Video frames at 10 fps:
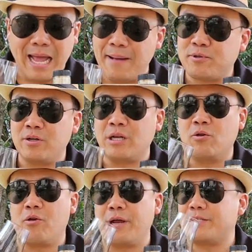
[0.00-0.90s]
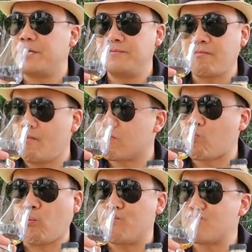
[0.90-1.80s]
Absolutely glorious.
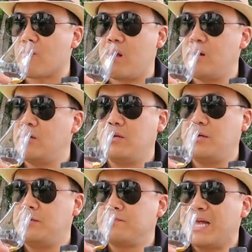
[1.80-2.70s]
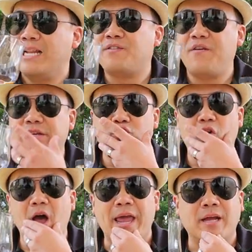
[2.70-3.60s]
And it's very
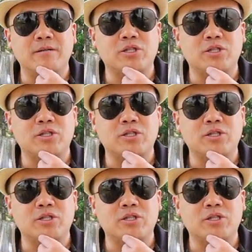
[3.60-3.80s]
drying.